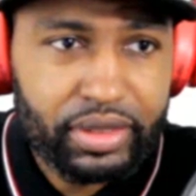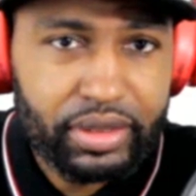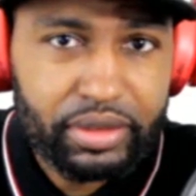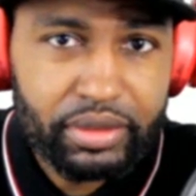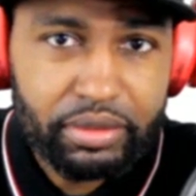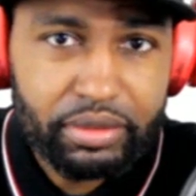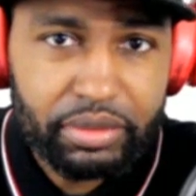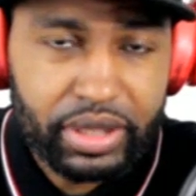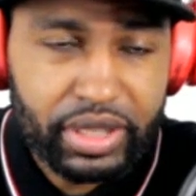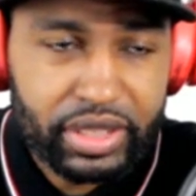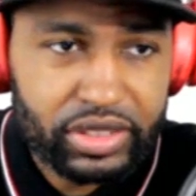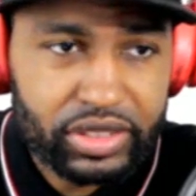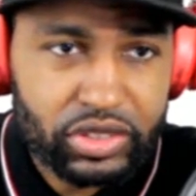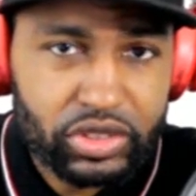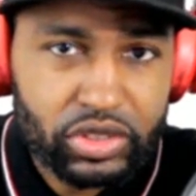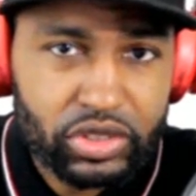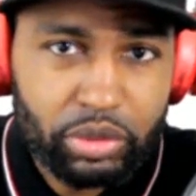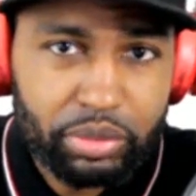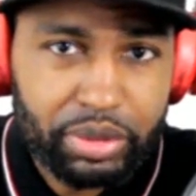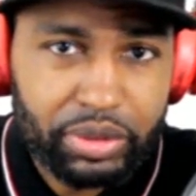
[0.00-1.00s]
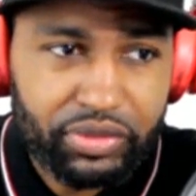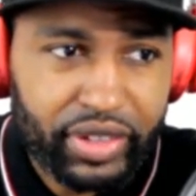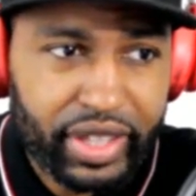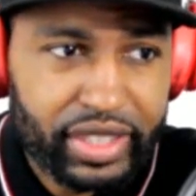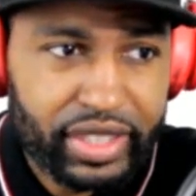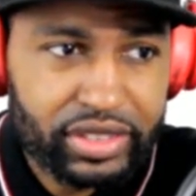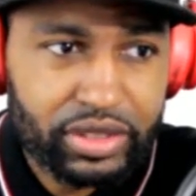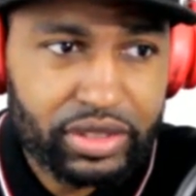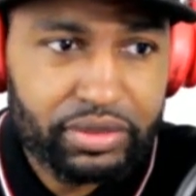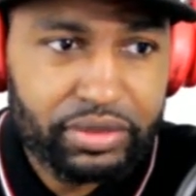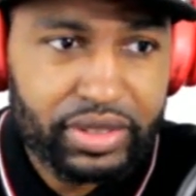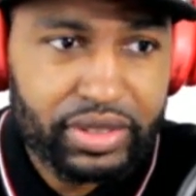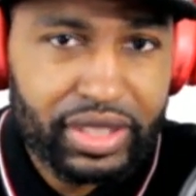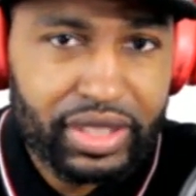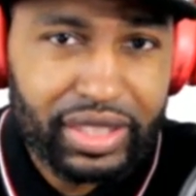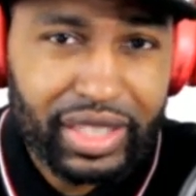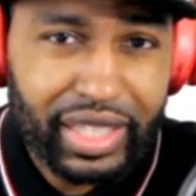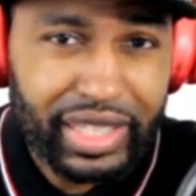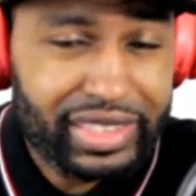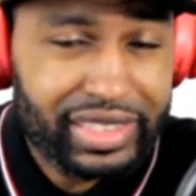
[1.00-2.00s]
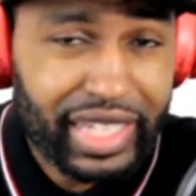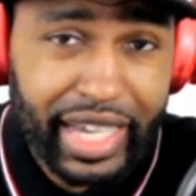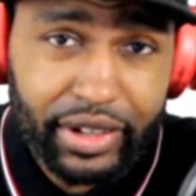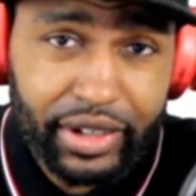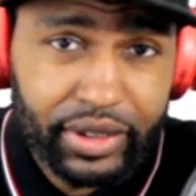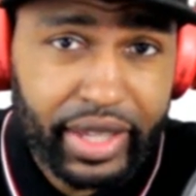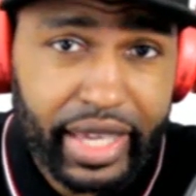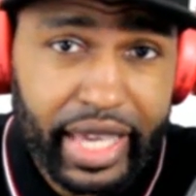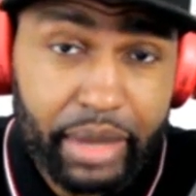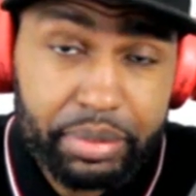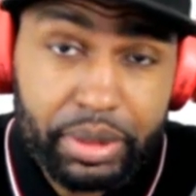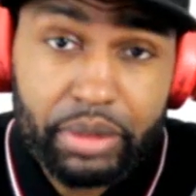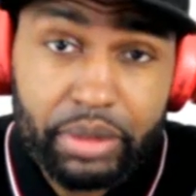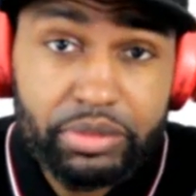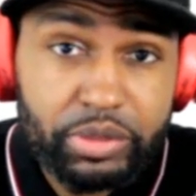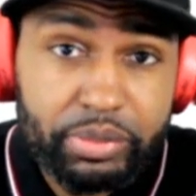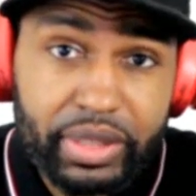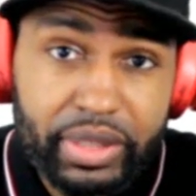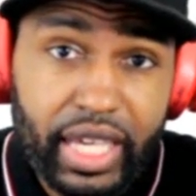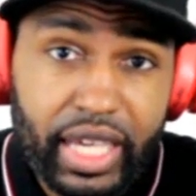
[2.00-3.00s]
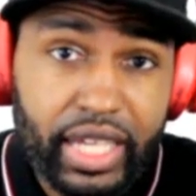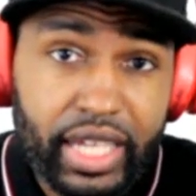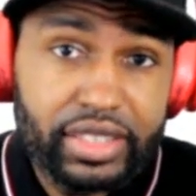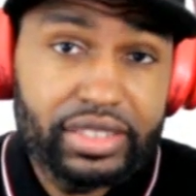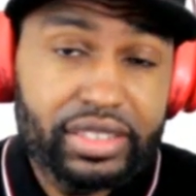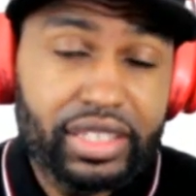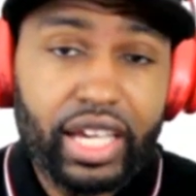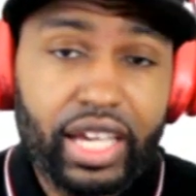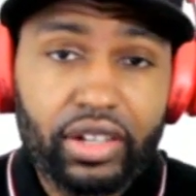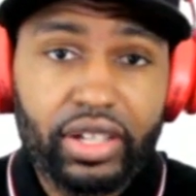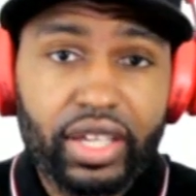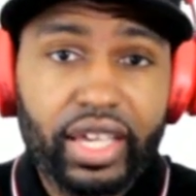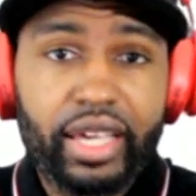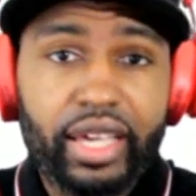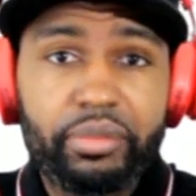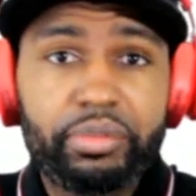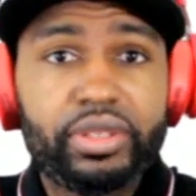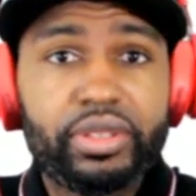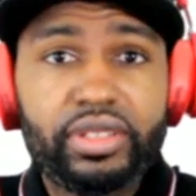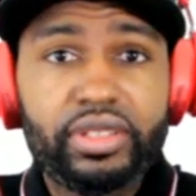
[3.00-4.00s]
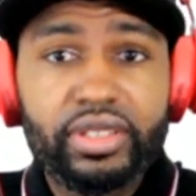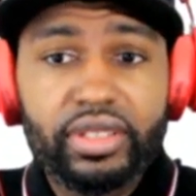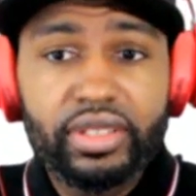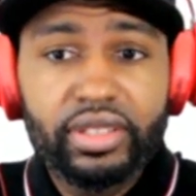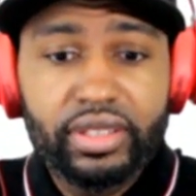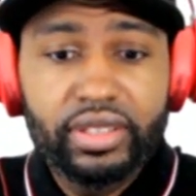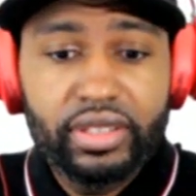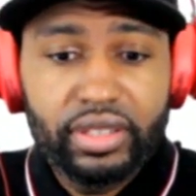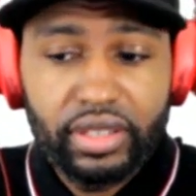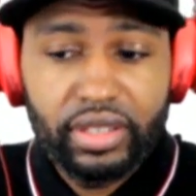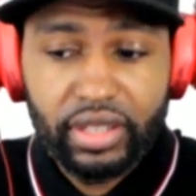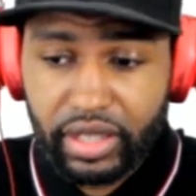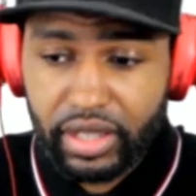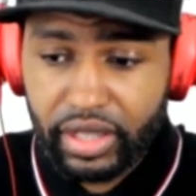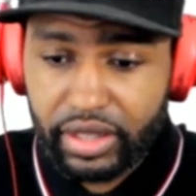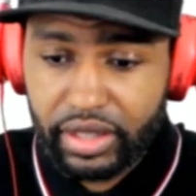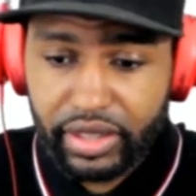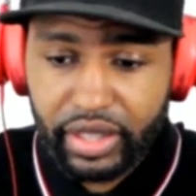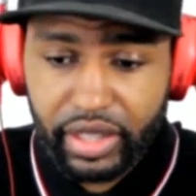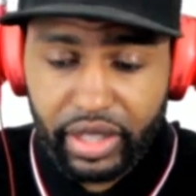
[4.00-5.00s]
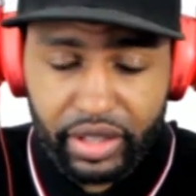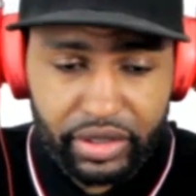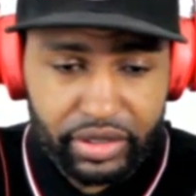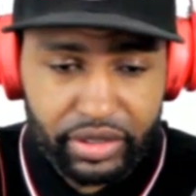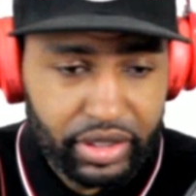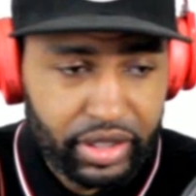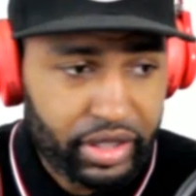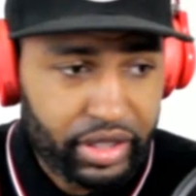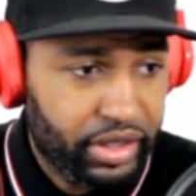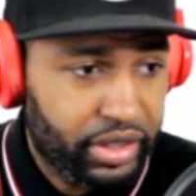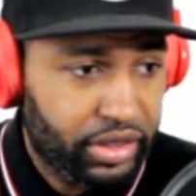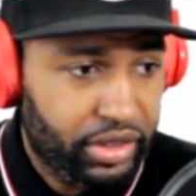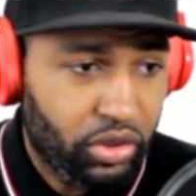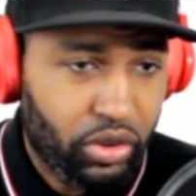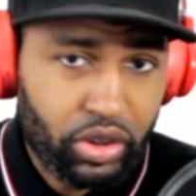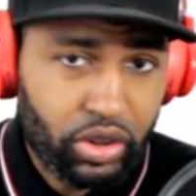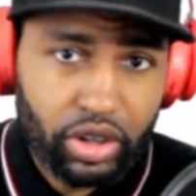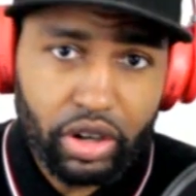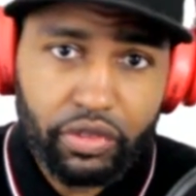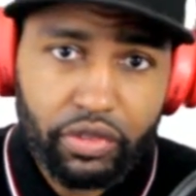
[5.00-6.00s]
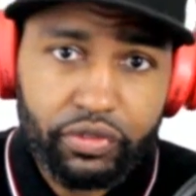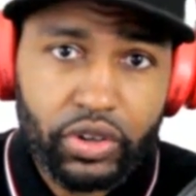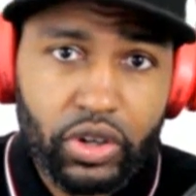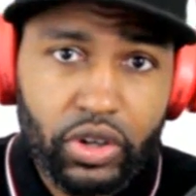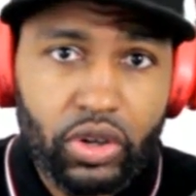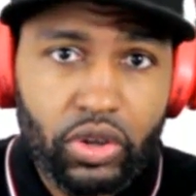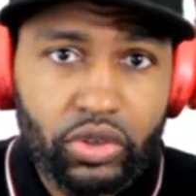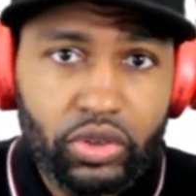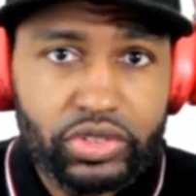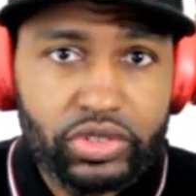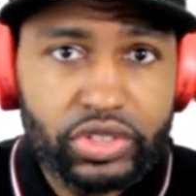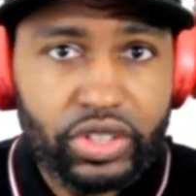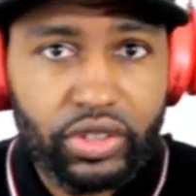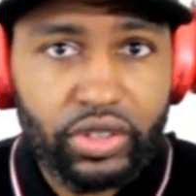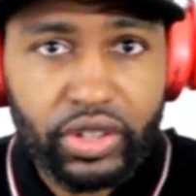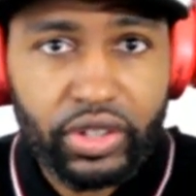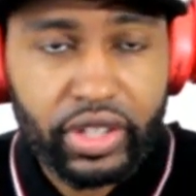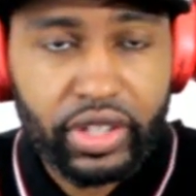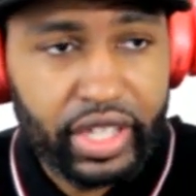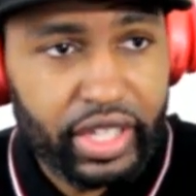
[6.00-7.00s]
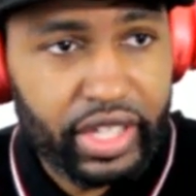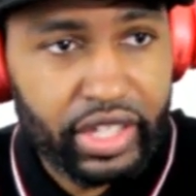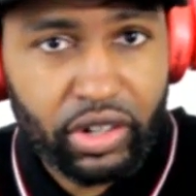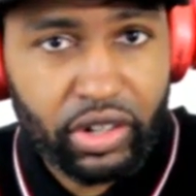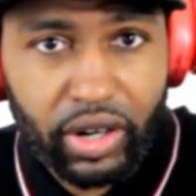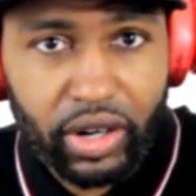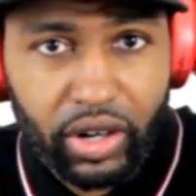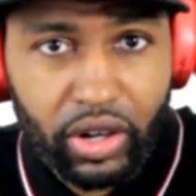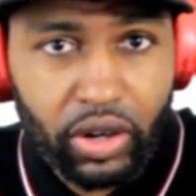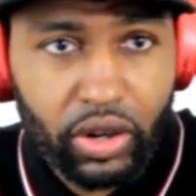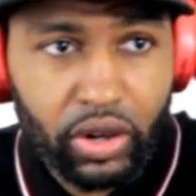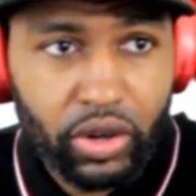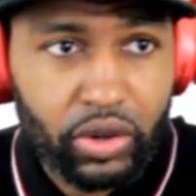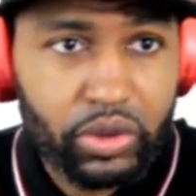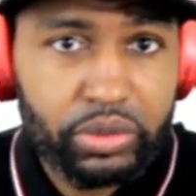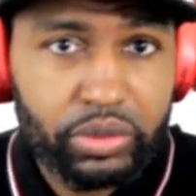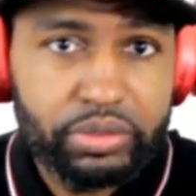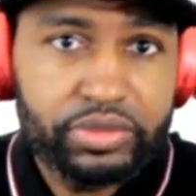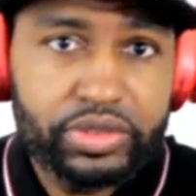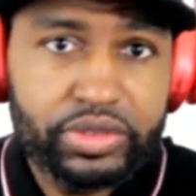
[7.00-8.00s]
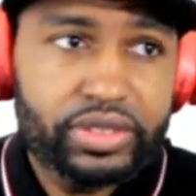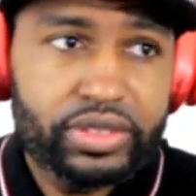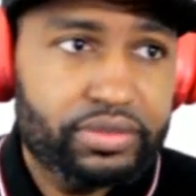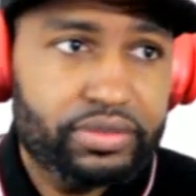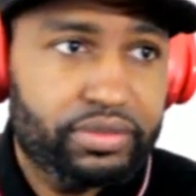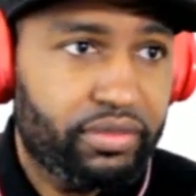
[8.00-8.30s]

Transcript: because they're so pervasive. It's not going to happen. I'm just be honest. It's not going to happen. Uh, they're they're on our phones. They're in our homes.